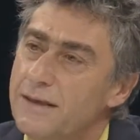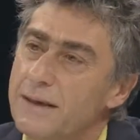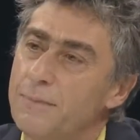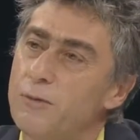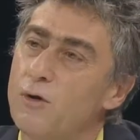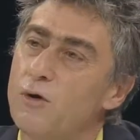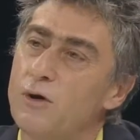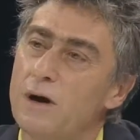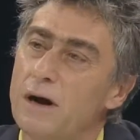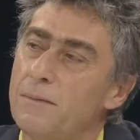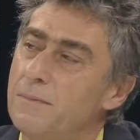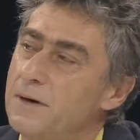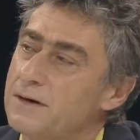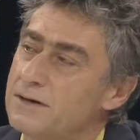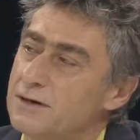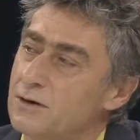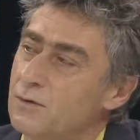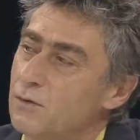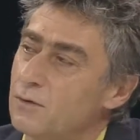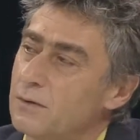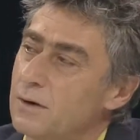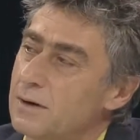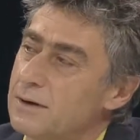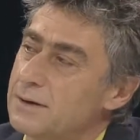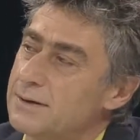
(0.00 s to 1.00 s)
In some
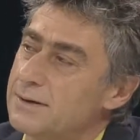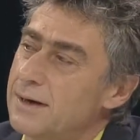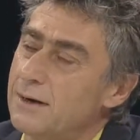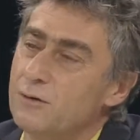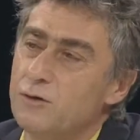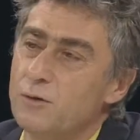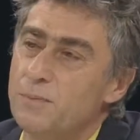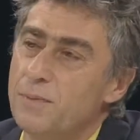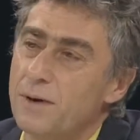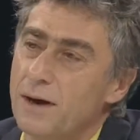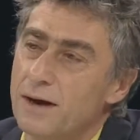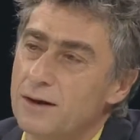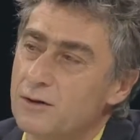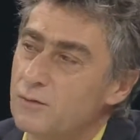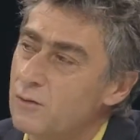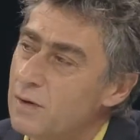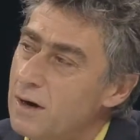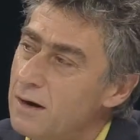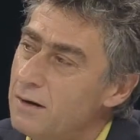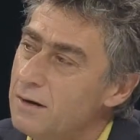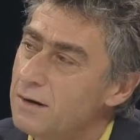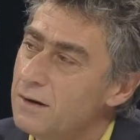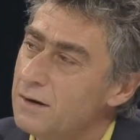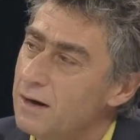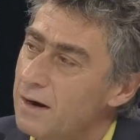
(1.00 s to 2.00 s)
healthcare
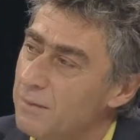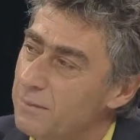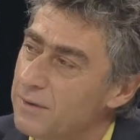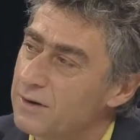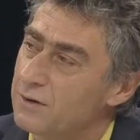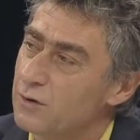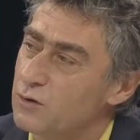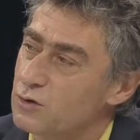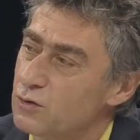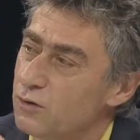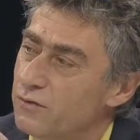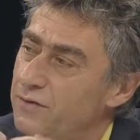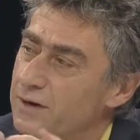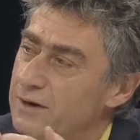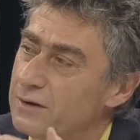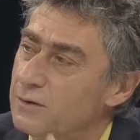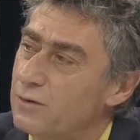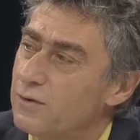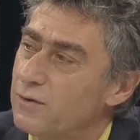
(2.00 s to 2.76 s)
structures,